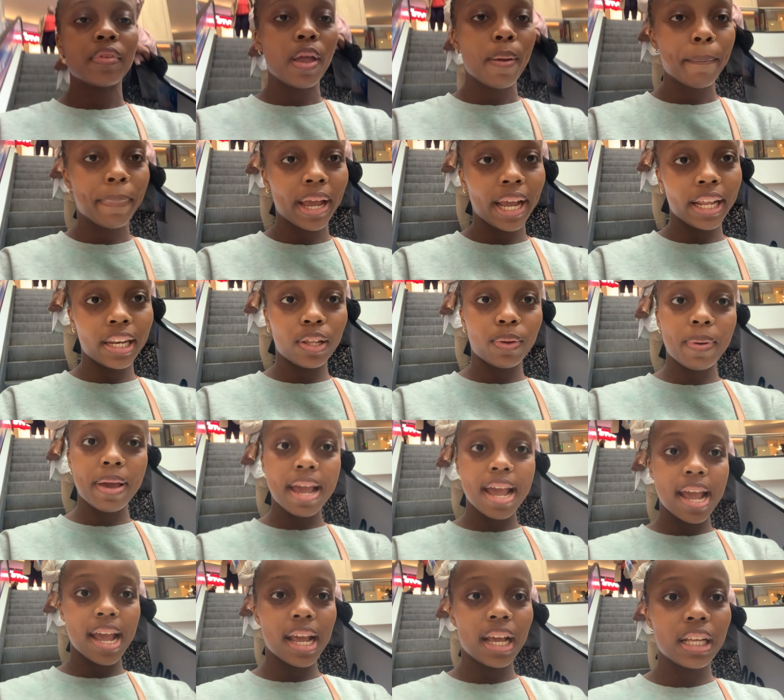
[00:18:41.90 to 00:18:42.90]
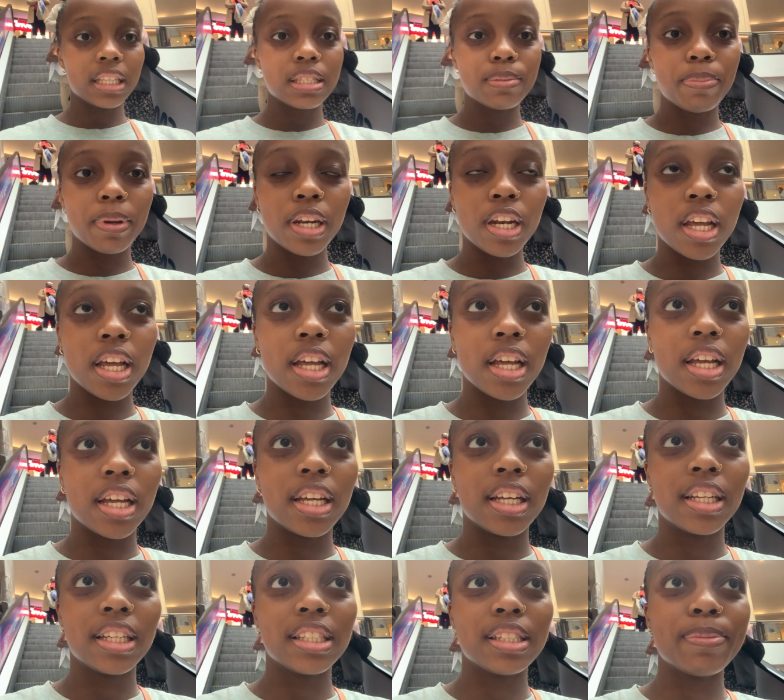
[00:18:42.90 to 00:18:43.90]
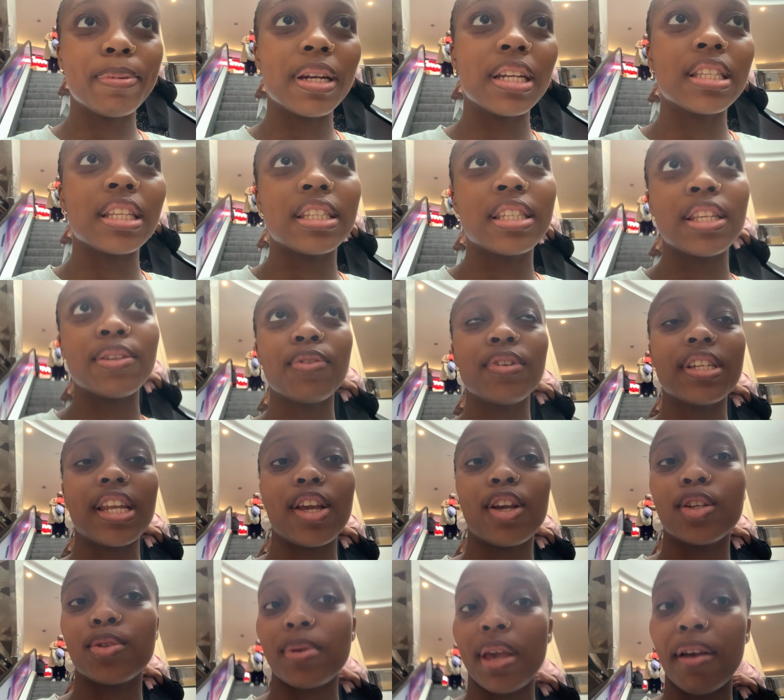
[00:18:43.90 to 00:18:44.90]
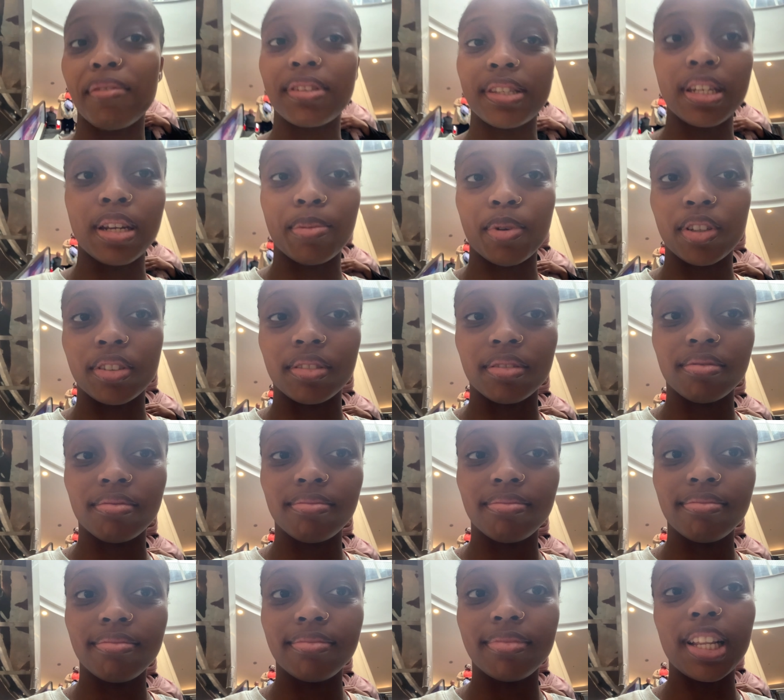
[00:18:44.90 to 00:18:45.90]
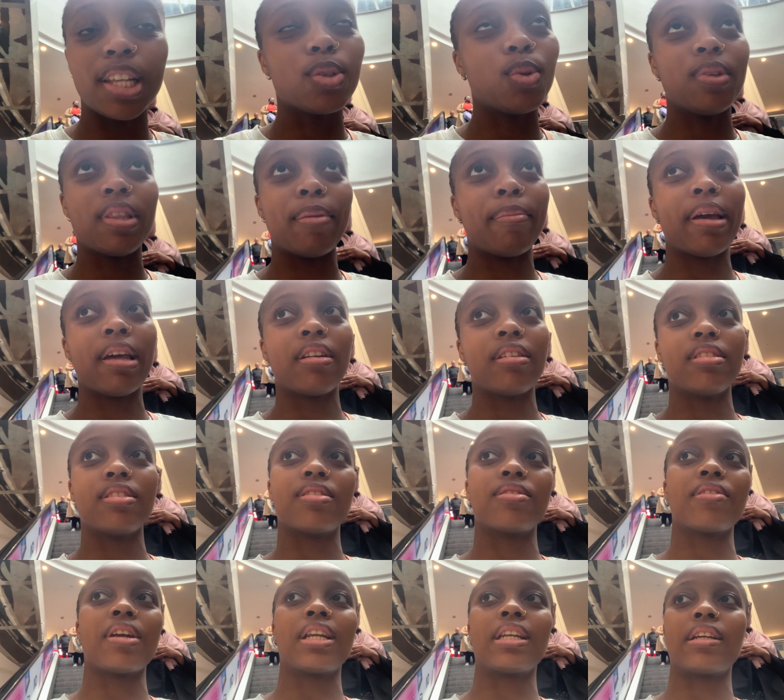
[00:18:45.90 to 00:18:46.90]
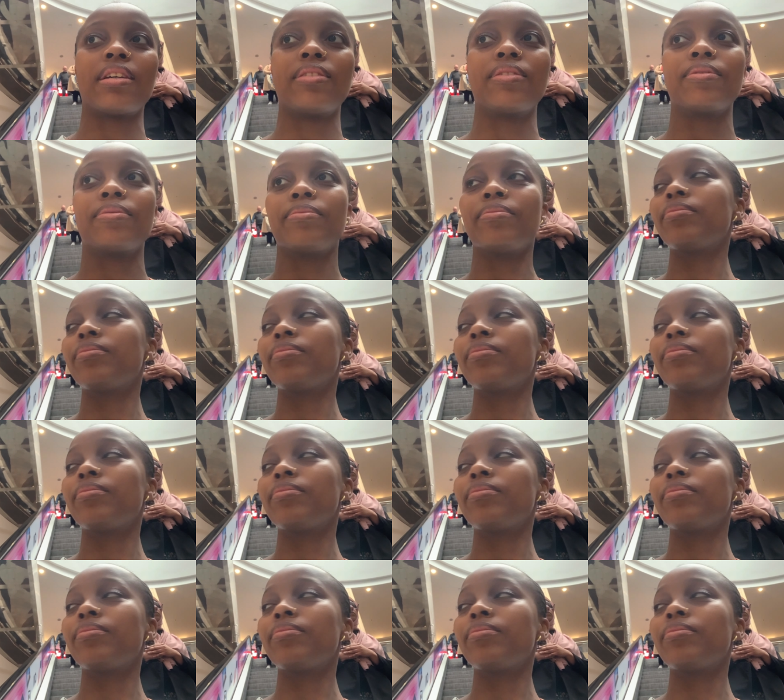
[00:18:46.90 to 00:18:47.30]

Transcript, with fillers: But anyway, it's been a it's been a successful day because we have Cinnabon. That's all that matters right now.